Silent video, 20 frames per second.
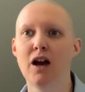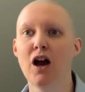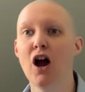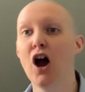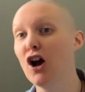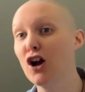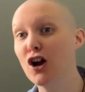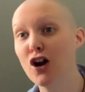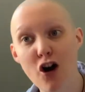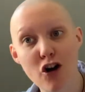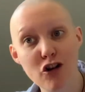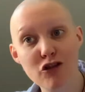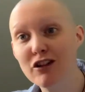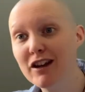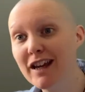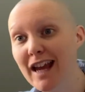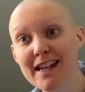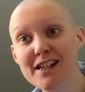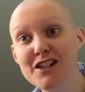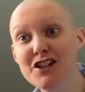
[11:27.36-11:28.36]
A
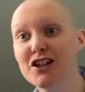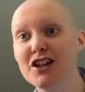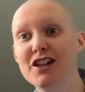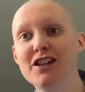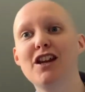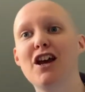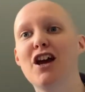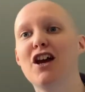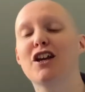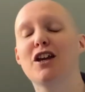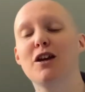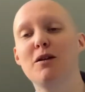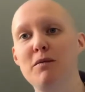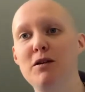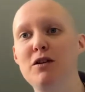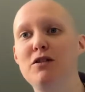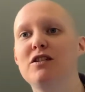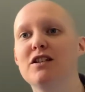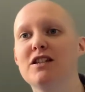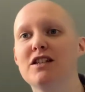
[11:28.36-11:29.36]
congregation, a
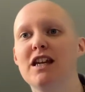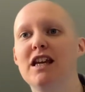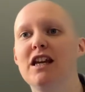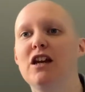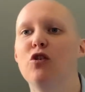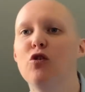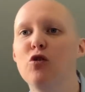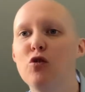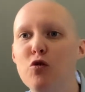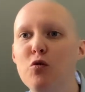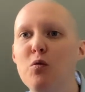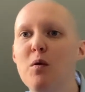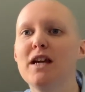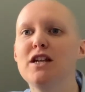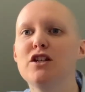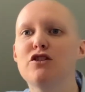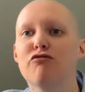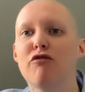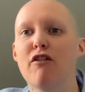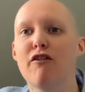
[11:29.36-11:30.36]
community,
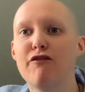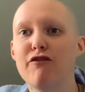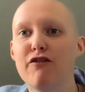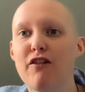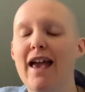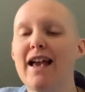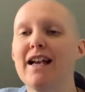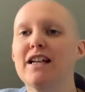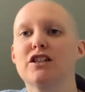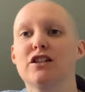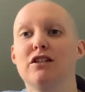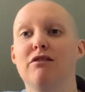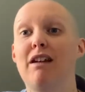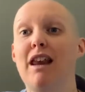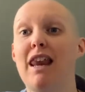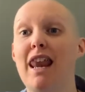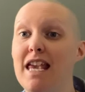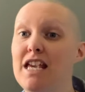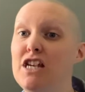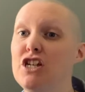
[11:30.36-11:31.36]
always reflects the
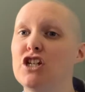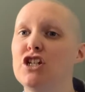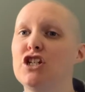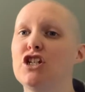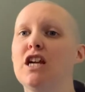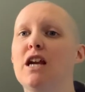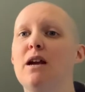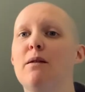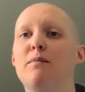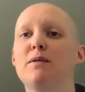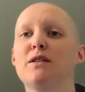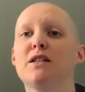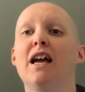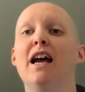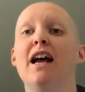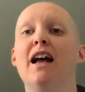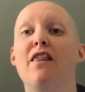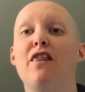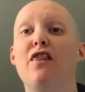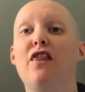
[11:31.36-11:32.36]
relationships
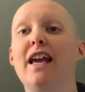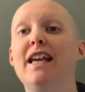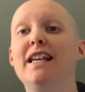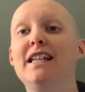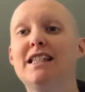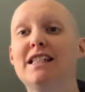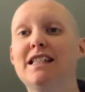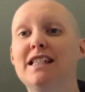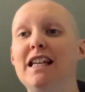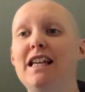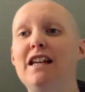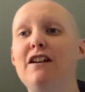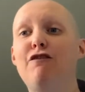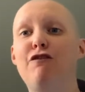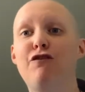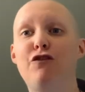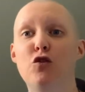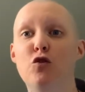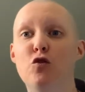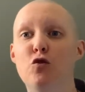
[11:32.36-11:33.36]
they see
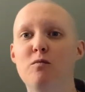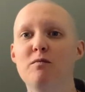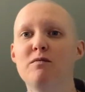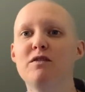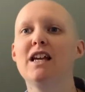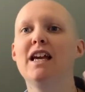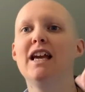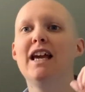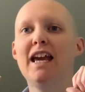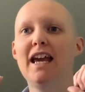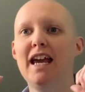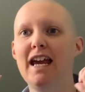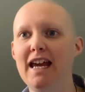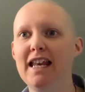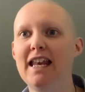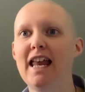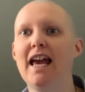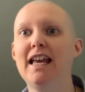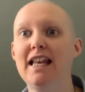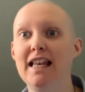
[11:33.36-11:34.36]
formed in
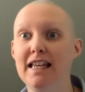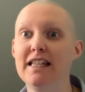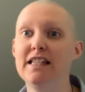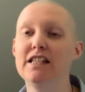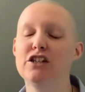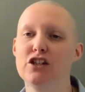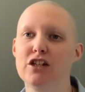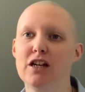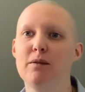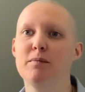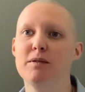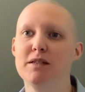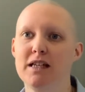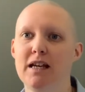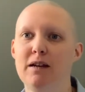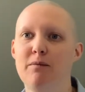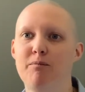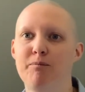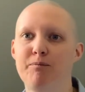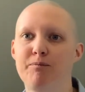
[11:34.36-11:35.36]
a leadership
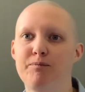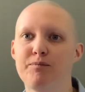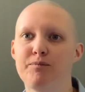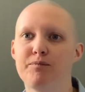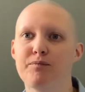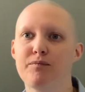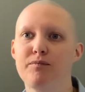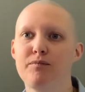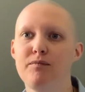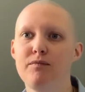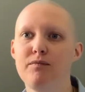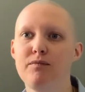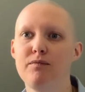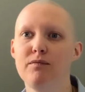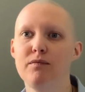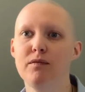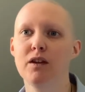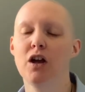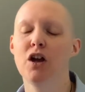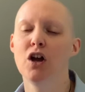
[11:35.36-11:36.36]
team.
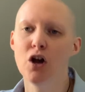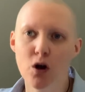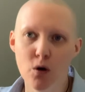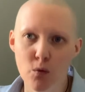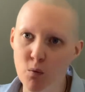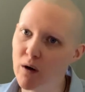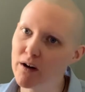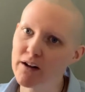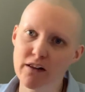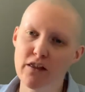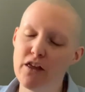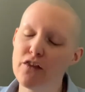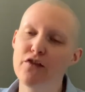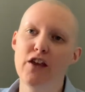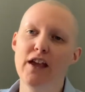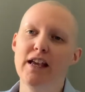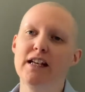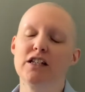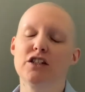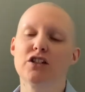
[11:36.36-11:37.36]
One of the
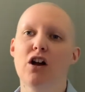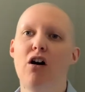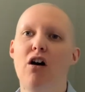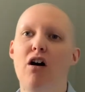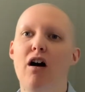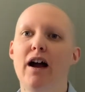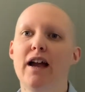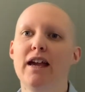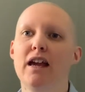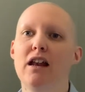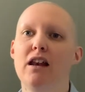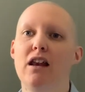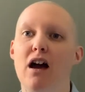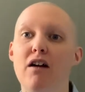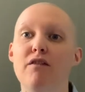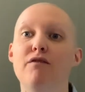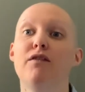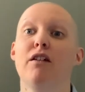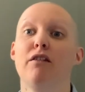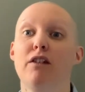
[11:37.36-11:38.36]
things I
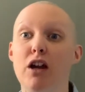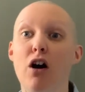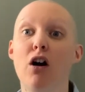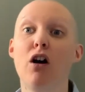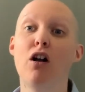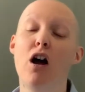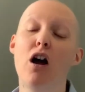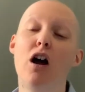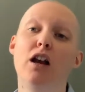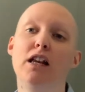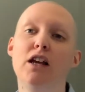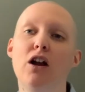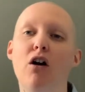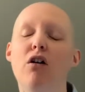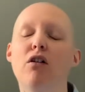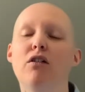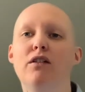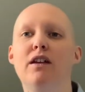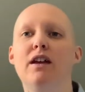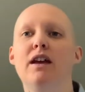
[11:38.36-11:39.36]
learned very early
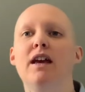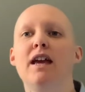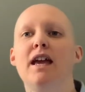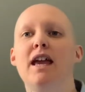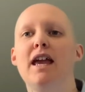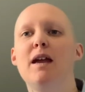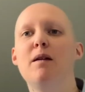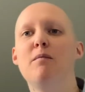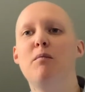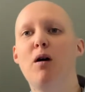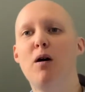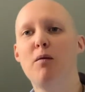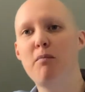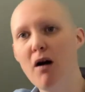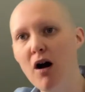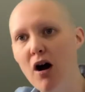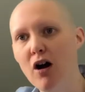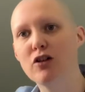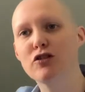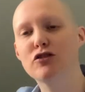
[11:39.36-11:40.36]
on in my
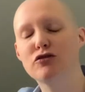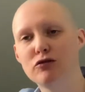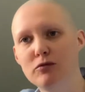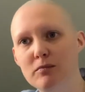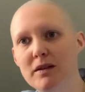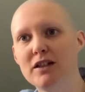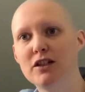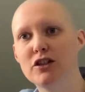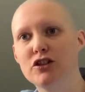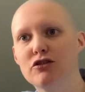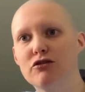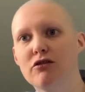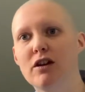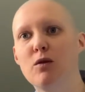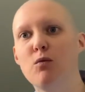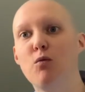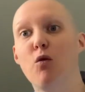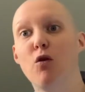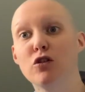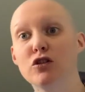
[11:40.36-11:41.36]
pastoral ministry
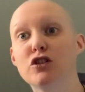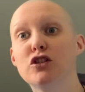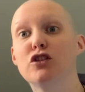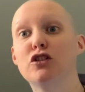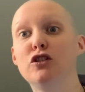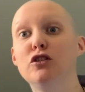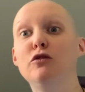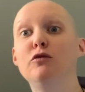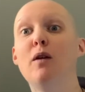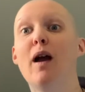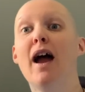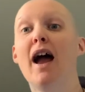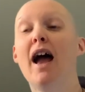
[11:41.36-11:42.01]
was to